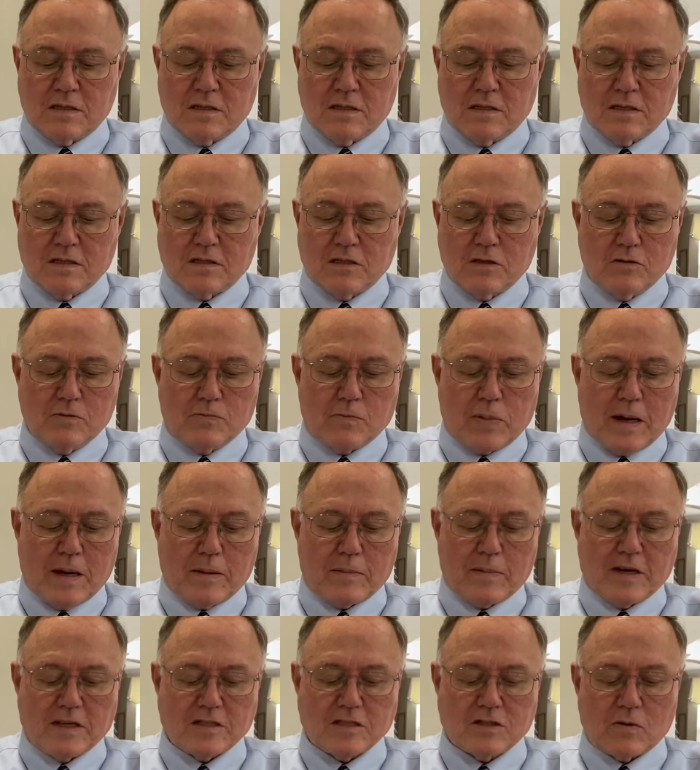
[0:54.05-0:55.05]
the two
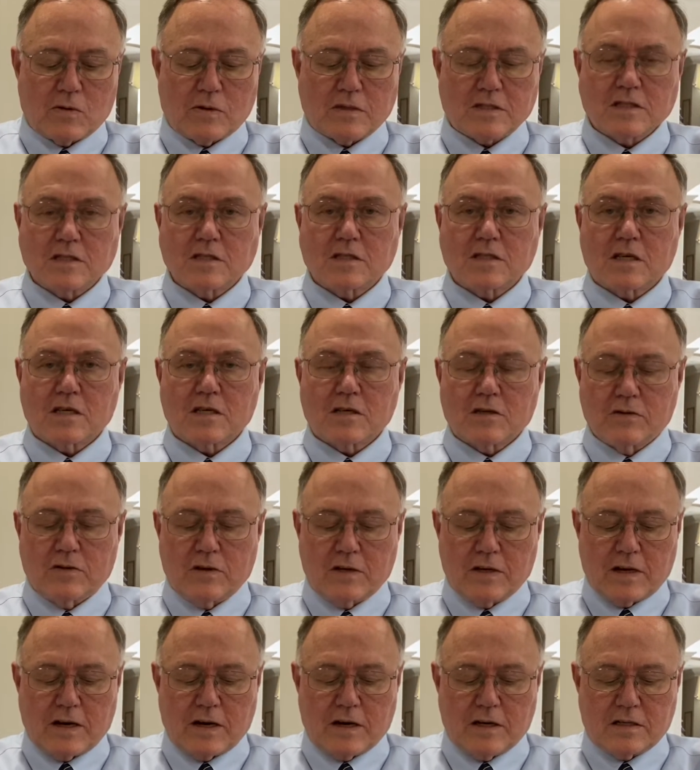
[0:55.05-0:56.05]
primary sources into the
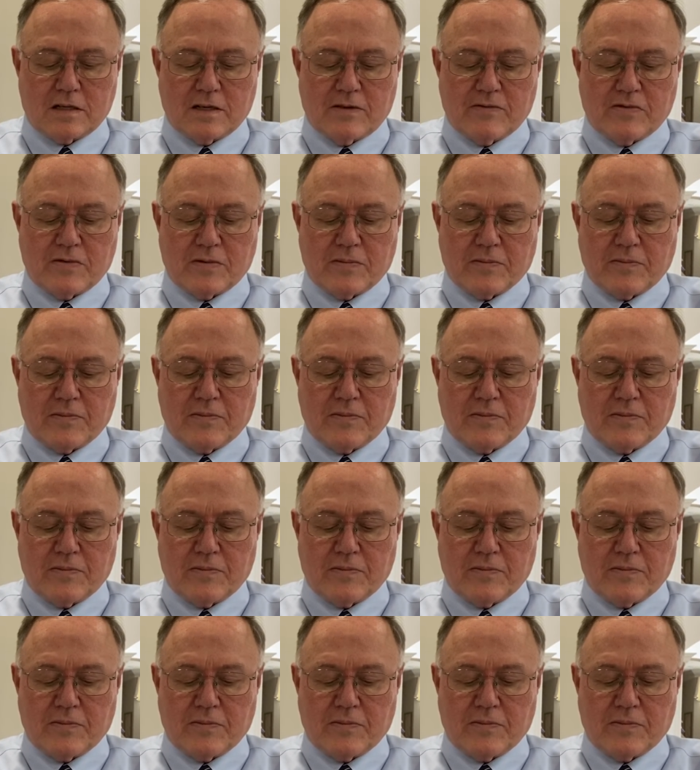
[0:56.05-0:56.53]
narrative.